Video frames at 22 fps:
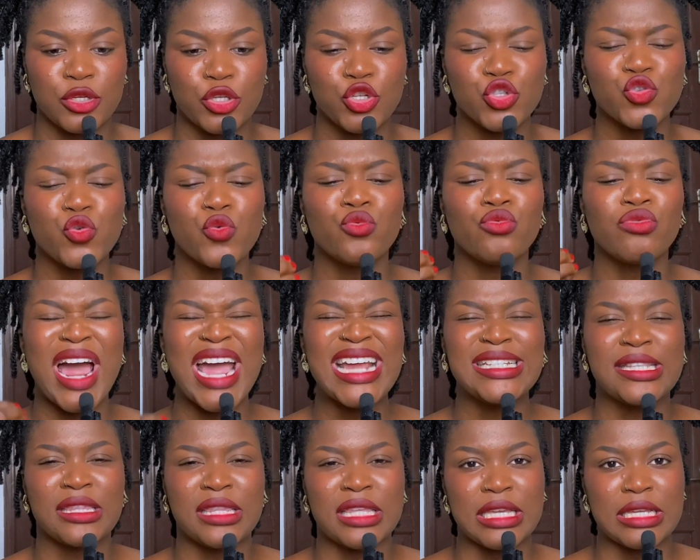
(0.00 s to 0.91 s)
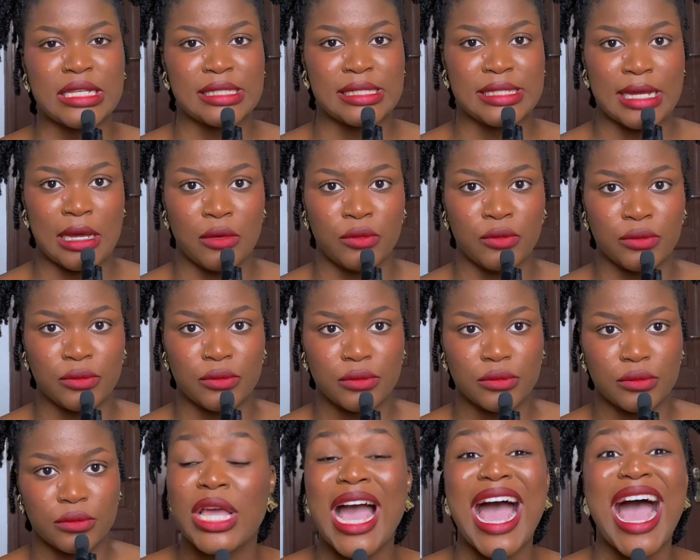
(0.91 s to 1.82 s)
So write things down.
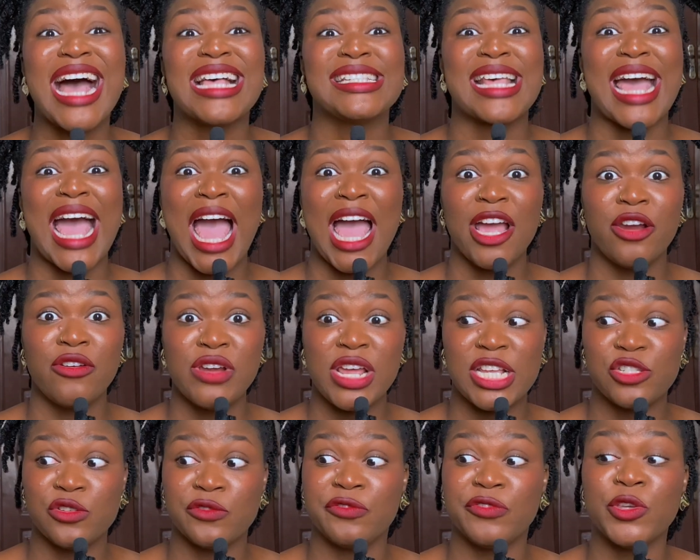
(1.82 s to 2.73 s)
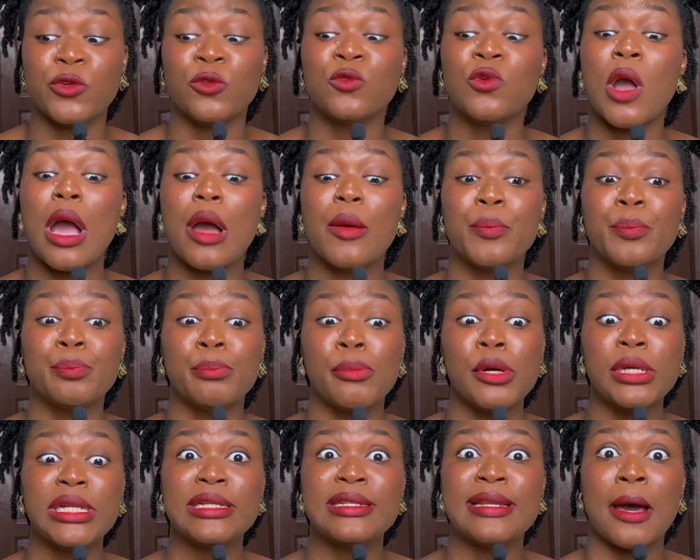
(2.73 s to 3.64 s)
As angry as you feel,
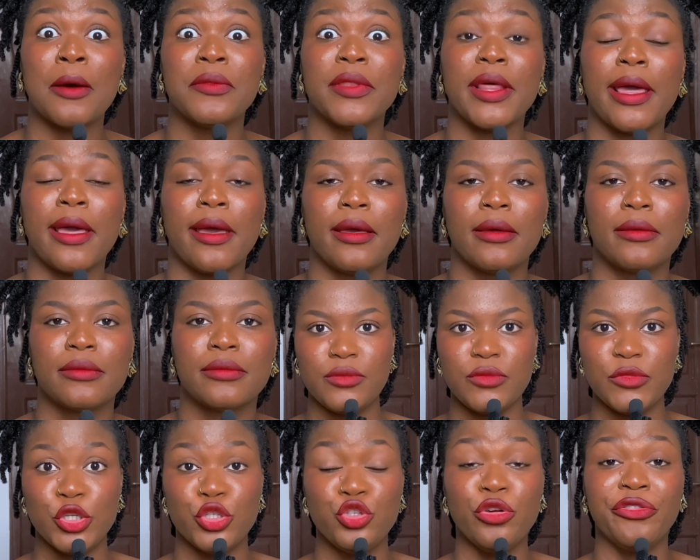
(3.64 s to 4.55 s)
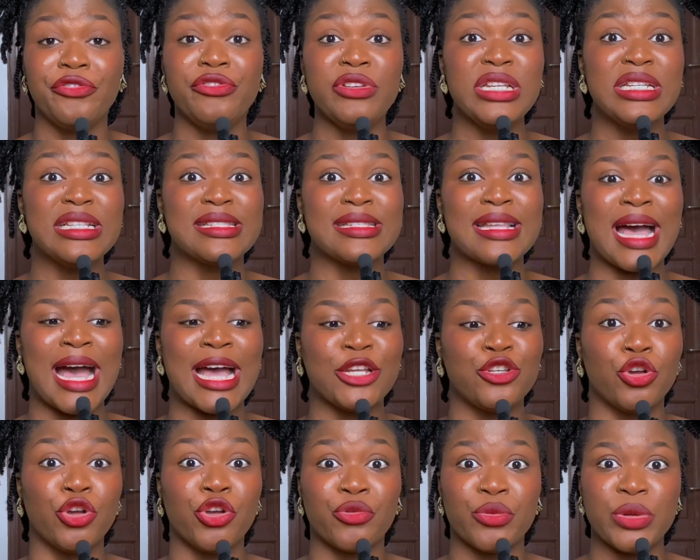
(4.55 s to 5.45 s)
put it down there. You're feeling sad,
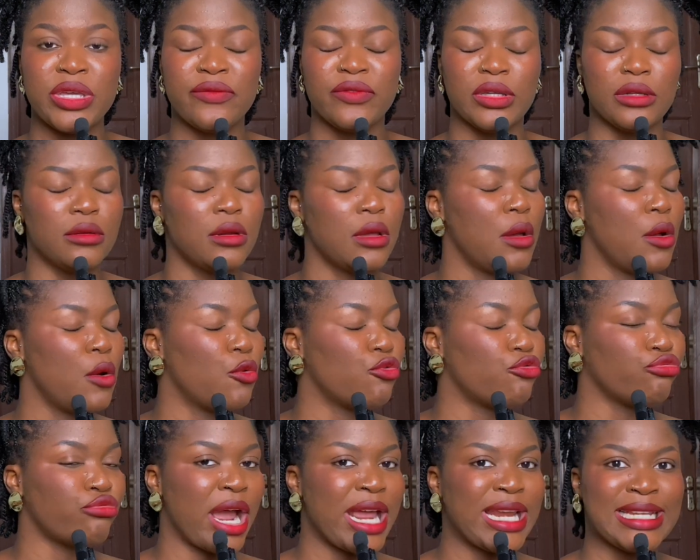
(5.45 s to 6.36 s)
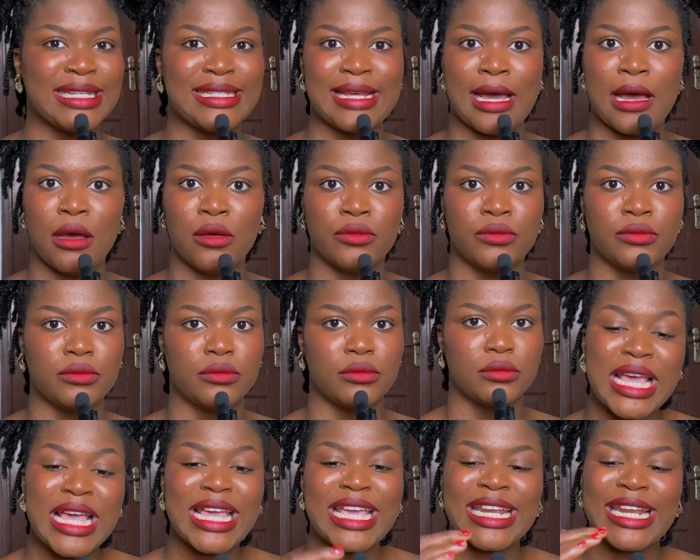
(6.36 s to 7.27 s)
you're grieving, write it down.
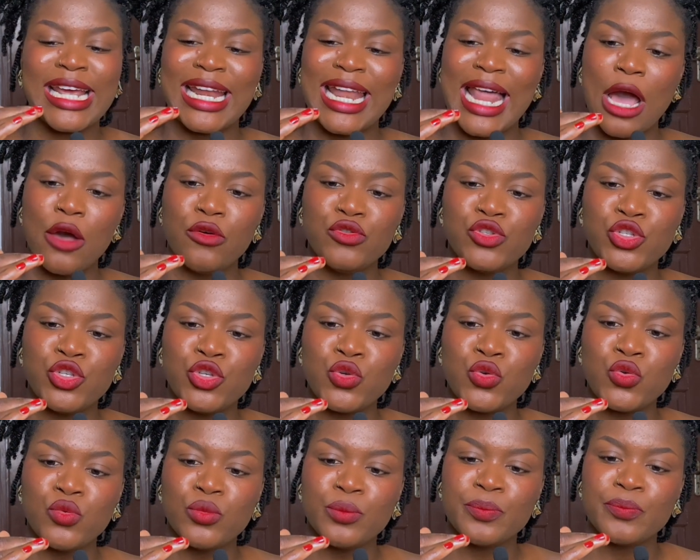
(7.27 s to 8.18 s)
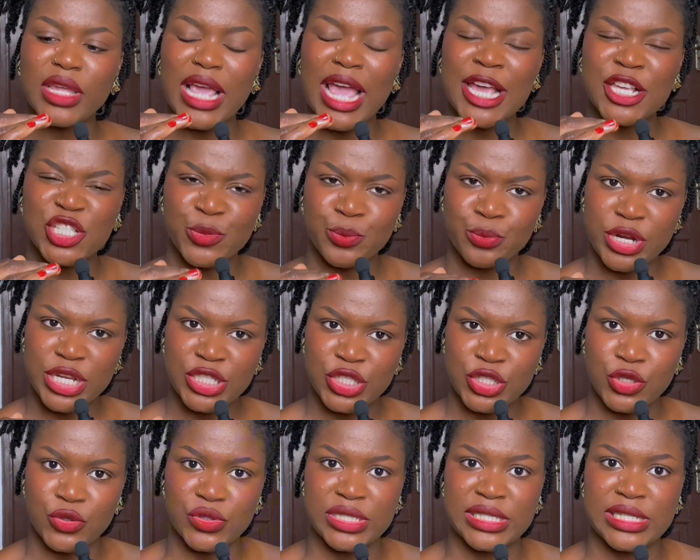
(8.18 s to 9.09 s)
It allows you
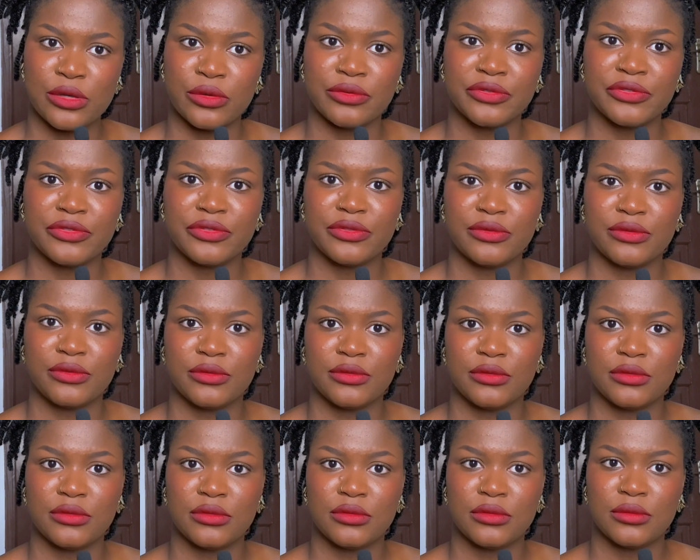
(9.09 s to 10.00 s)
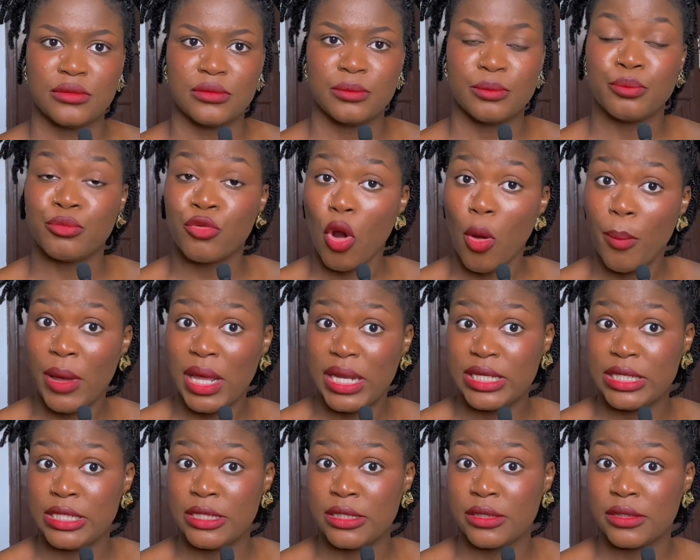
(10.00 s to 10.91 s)
express yourself
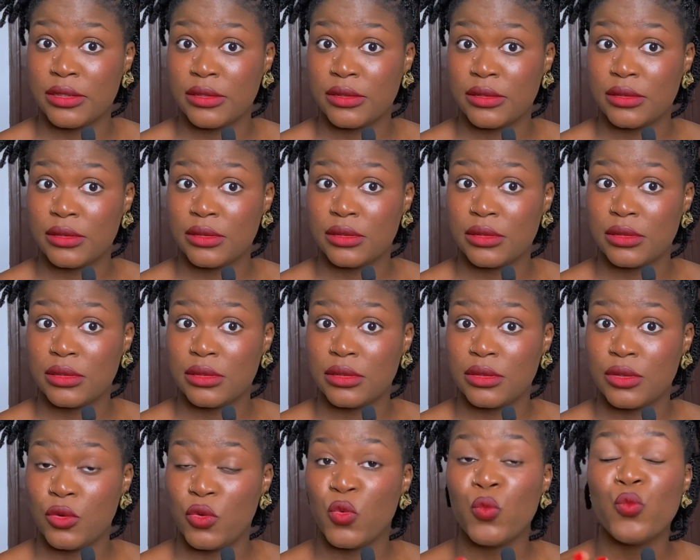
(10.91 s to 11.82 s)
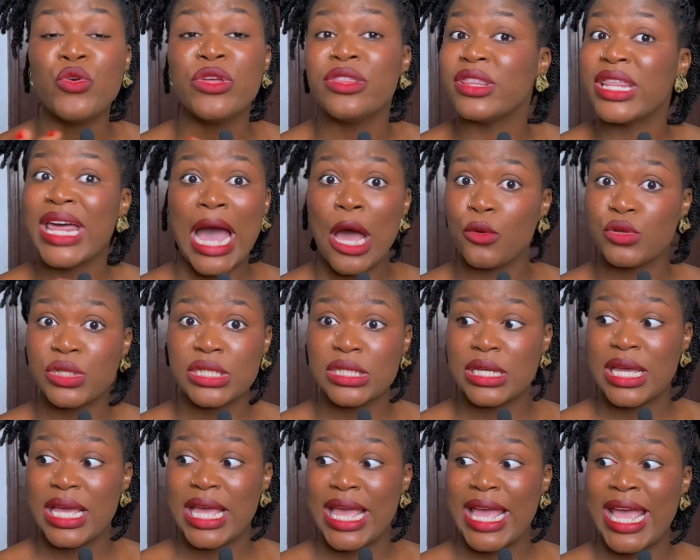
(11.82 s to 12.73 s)
properly without
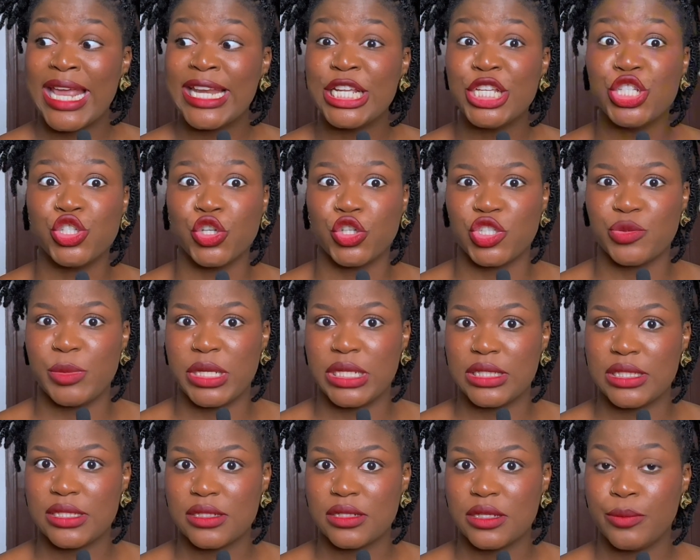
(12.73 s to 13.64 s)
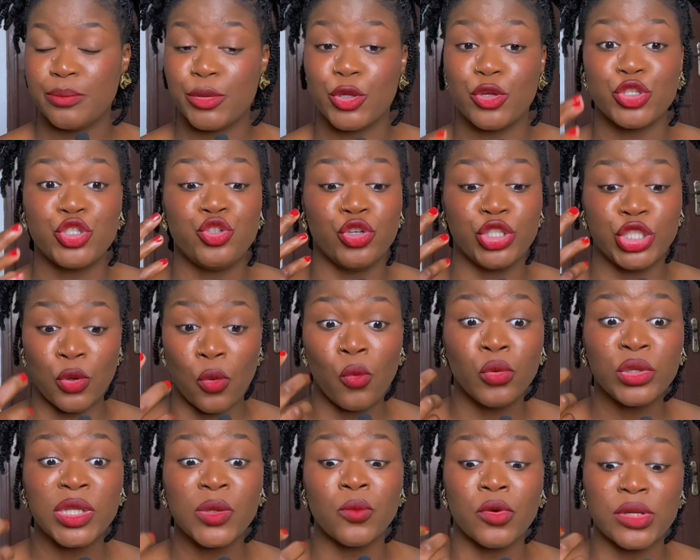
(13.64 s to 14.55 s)
any judgment, because you're the
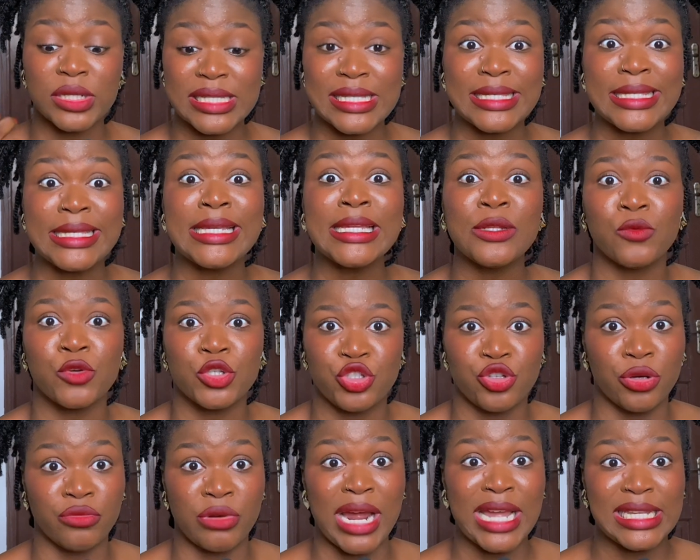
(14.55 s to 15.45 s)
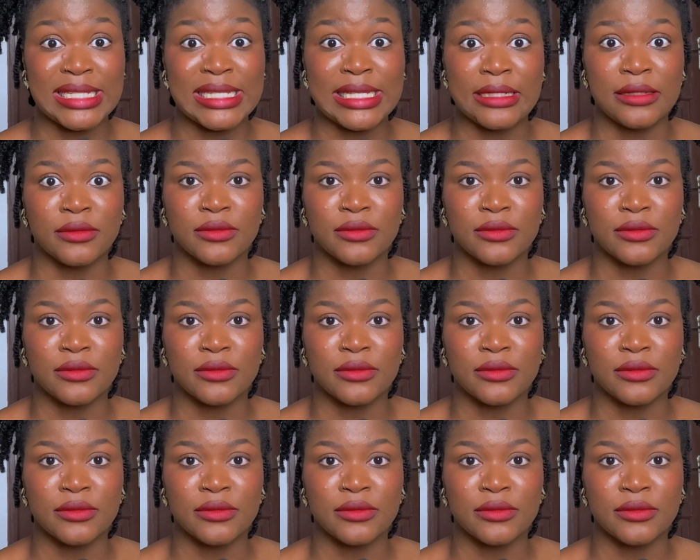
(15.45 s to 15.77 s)
only one seeing what you're writing.